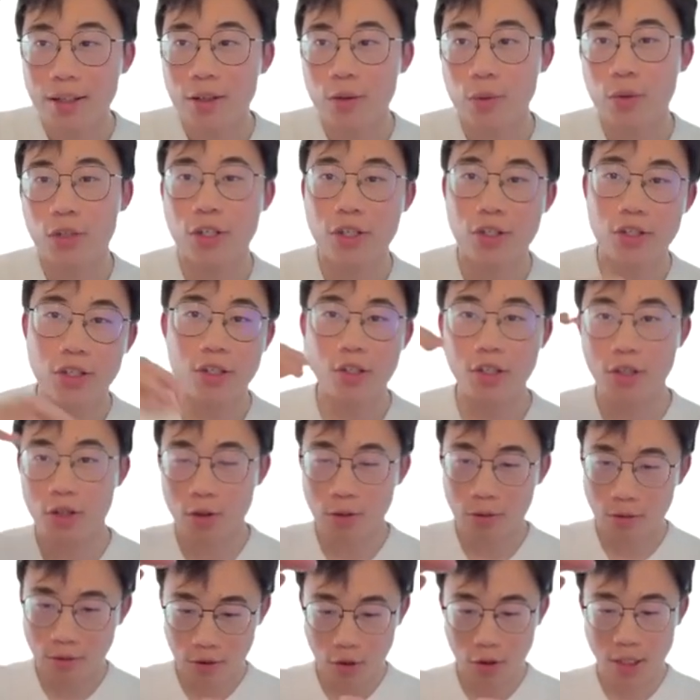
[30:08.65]
which is just
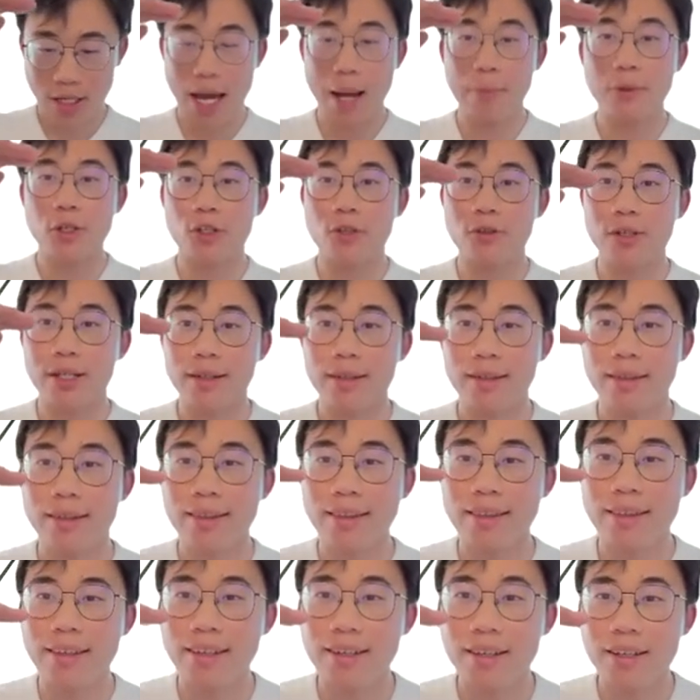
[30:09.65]
capturing
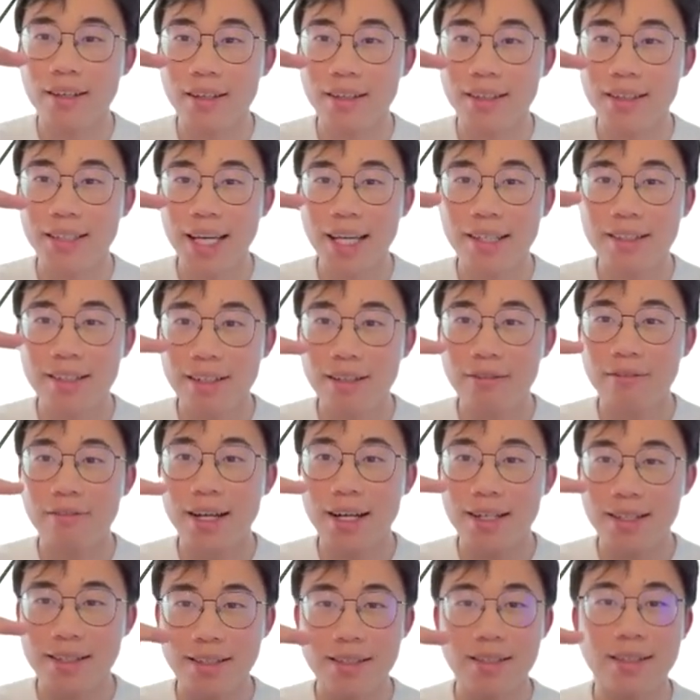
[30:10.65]
the data
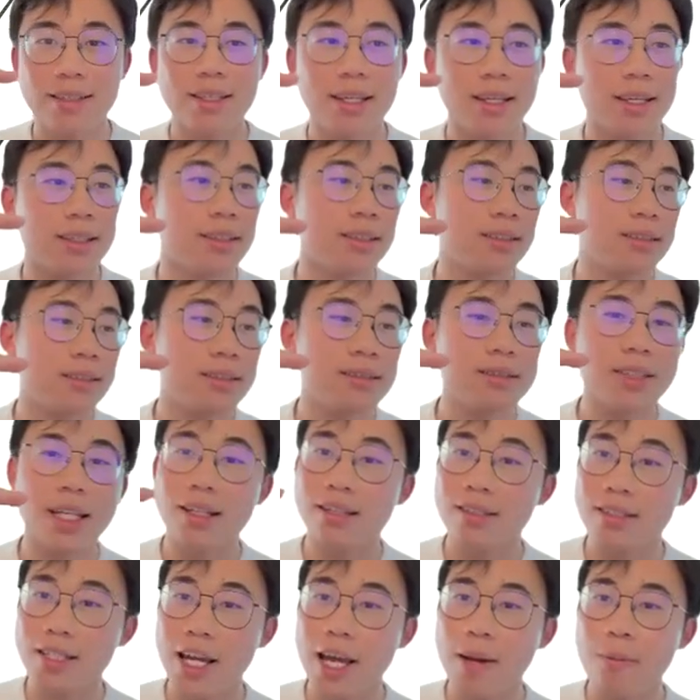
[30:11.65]
events in a
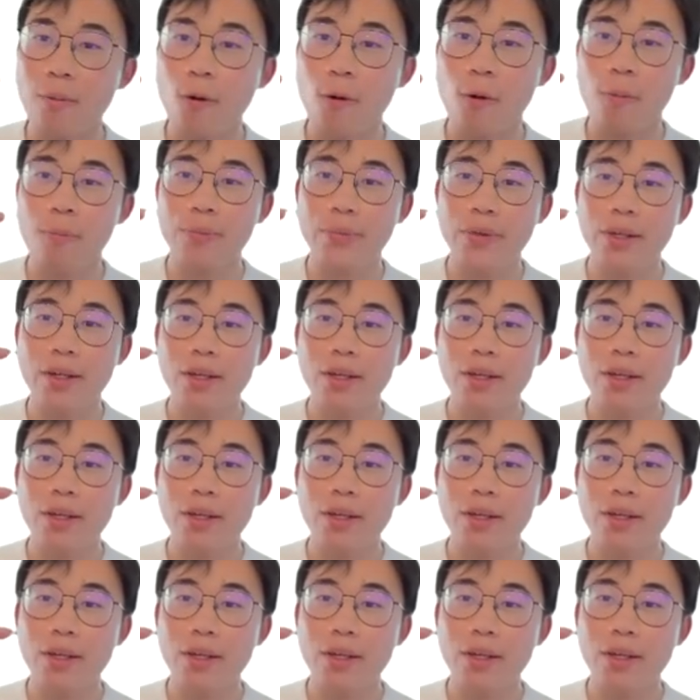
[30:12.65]
data table,